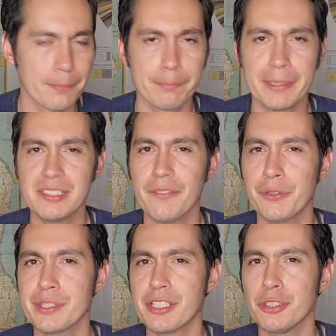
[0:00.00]
based off the
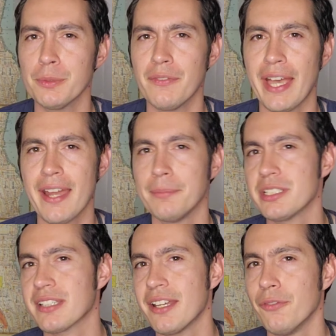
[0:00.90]
results we've had, I'm
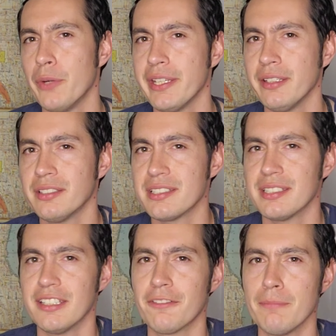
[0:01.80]
just kind of waiting to
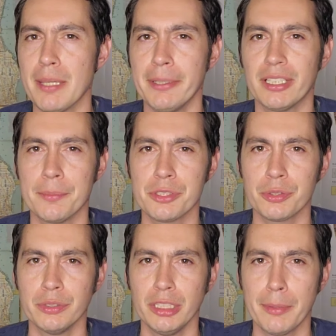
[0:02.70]
see if maybe it comes
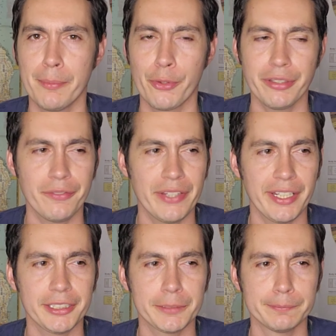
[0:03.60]
through a little bit more in the
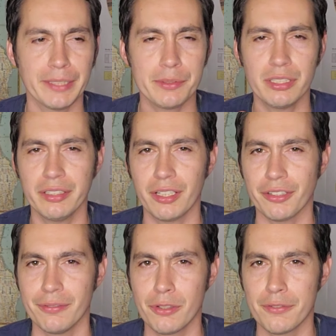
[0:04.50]
finish. It was cleaner on
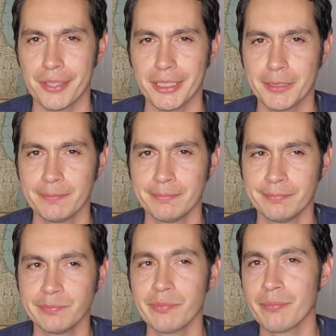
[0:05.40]
the forefront.
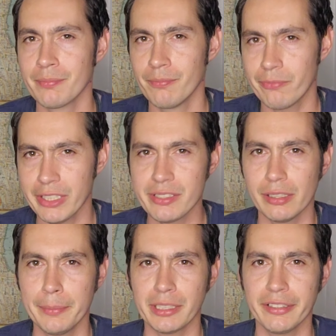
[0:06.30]
Feels a
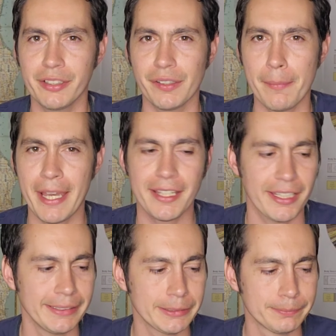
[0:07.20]
little bit cleaner on the back
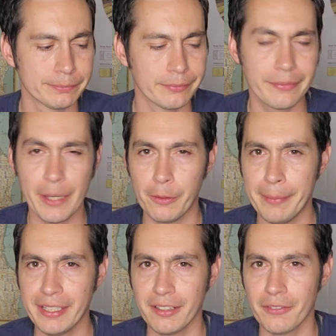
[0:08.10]
end. Mm, that will
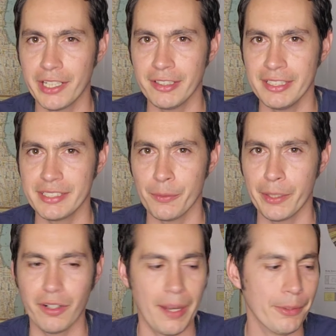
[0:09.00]
make it a very easy
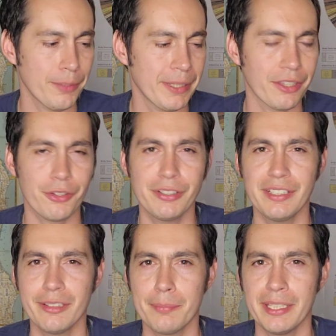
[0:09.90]
winner. I'm going to pick
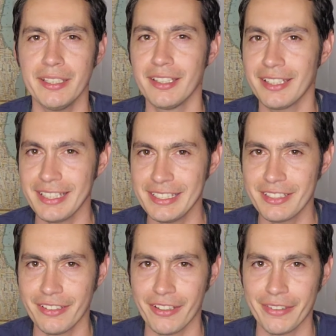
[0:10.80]
13B
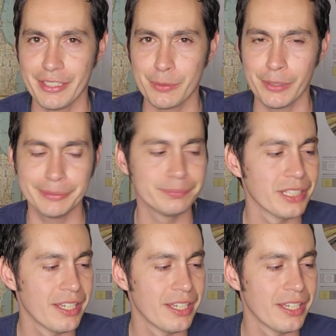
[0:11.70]
easily on this one.